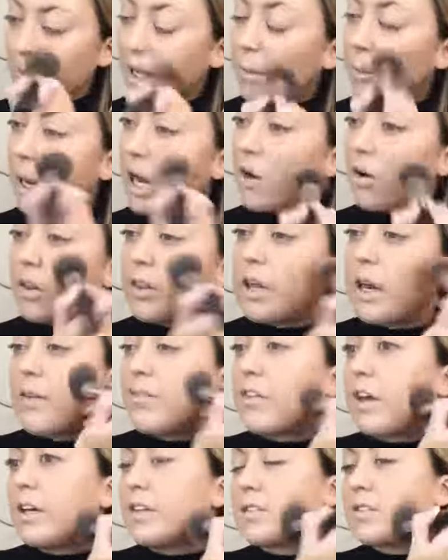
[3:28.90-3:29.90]
I'm out of
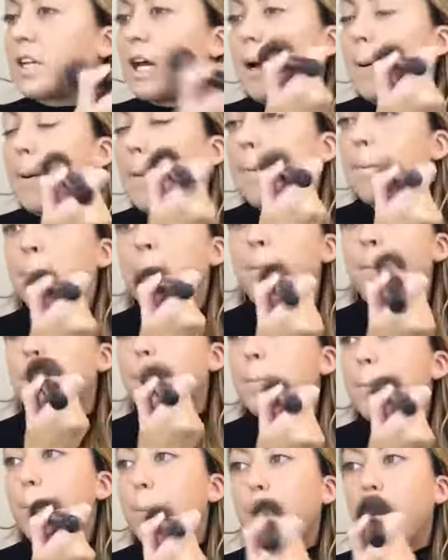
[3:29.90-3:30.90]
that phase now,
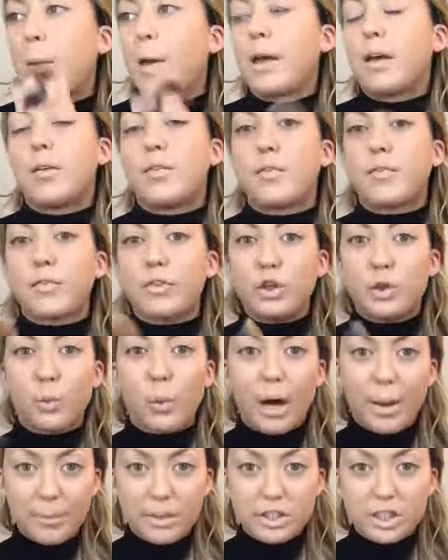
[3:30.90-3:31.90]
but if you
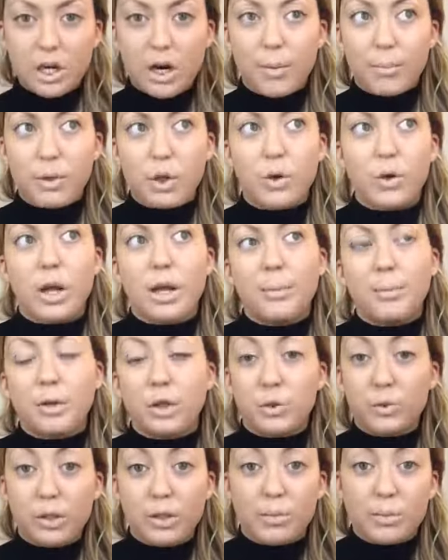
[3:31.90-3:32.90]
want me to upload a
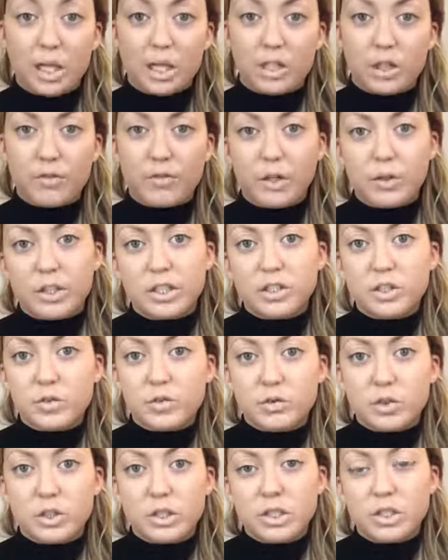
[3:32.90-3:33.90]
beauty blender foundation
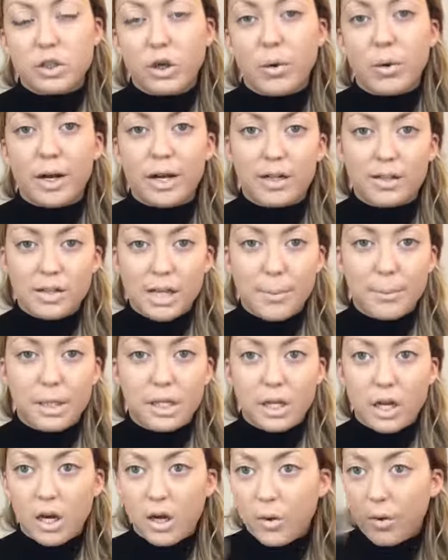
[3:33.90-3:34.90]
routine, go ahead and let
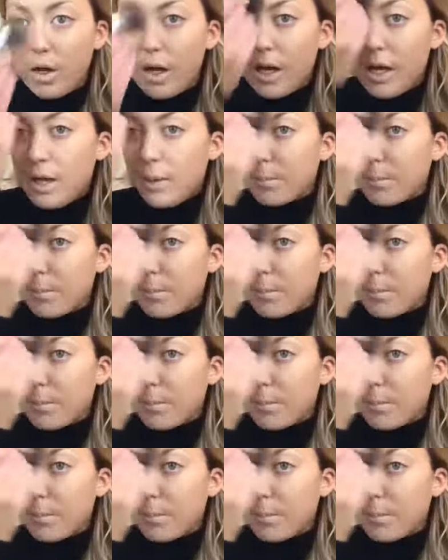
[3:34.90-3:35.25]
me know.